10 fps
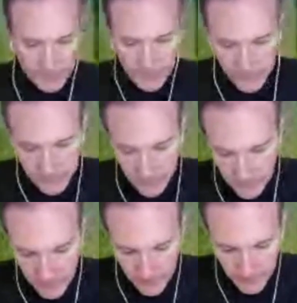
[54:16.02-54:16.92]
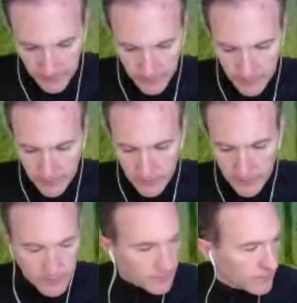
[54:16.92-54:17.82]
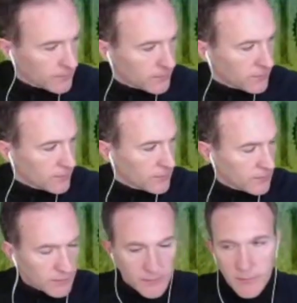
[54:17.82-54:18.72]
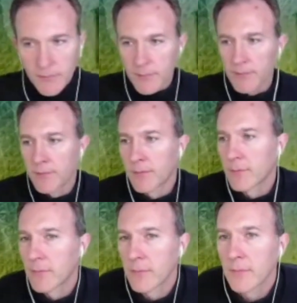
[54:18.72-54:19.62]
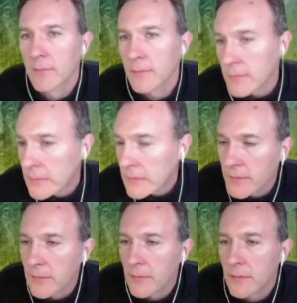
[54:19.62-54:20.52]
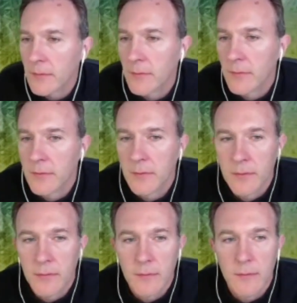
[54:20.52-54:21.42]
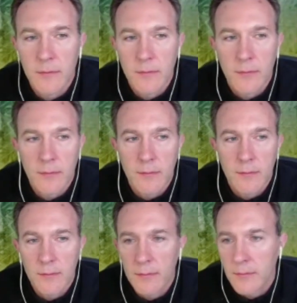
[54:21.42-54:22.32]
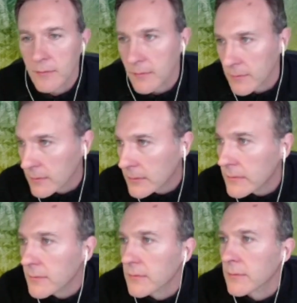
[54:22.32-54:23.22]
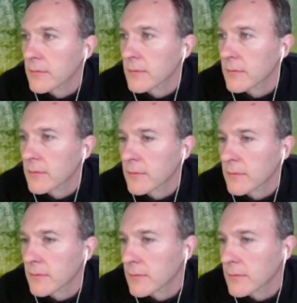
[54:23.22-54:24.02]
[no speech]